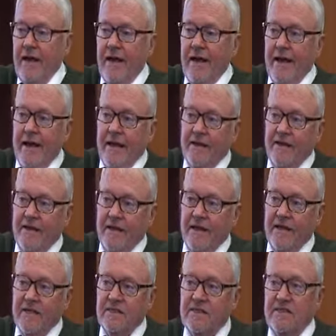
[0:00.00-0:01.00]
and
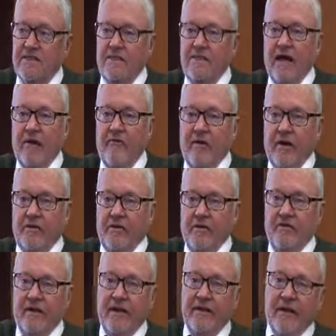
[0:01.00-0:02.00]
its director
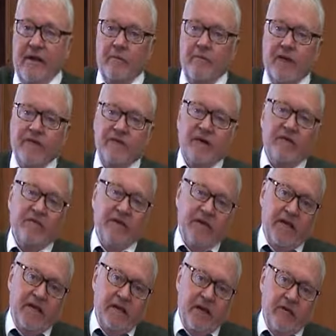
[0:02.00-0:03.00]
at that time,
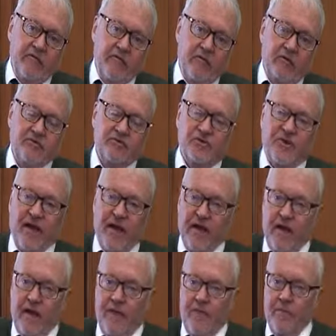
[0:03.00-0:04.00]
Lajavadena from Sri
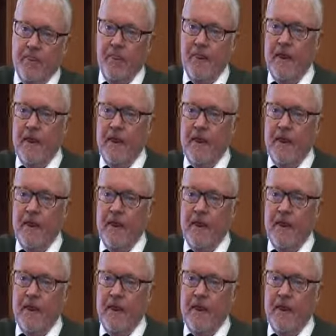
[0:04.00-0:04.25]
Lanka,